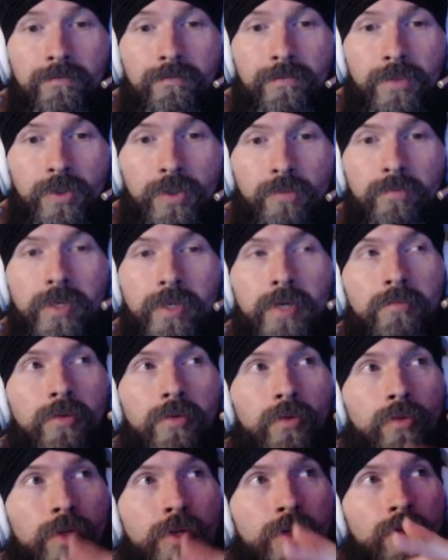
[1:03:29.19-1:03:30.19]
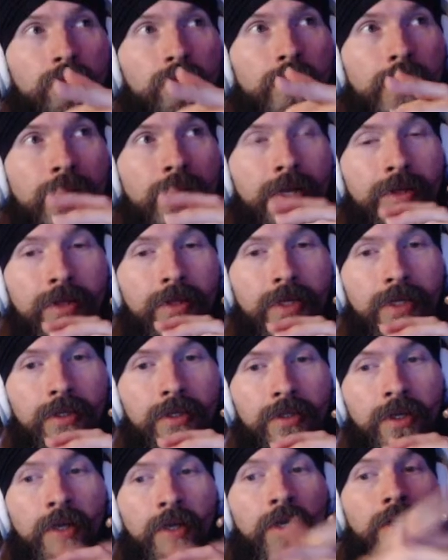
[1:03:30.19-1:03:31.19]
So people would create
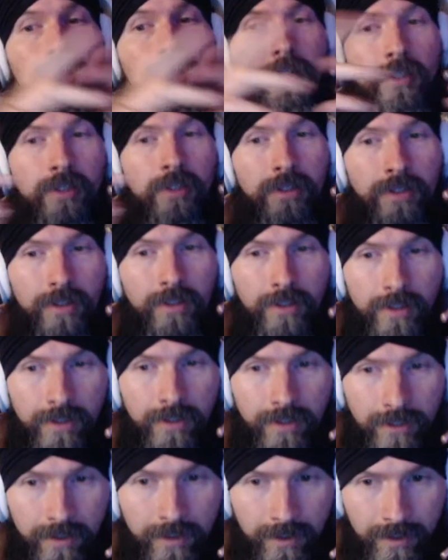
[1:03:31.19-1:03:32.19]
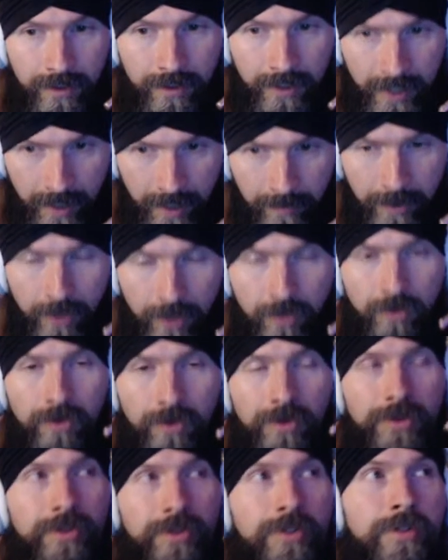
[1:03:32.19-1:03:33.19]
these
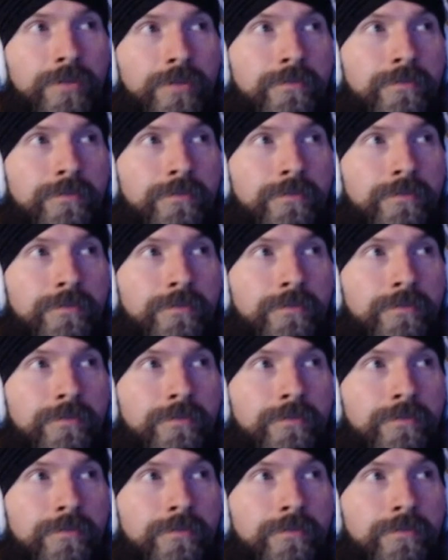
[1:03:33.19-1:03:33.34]
chemicals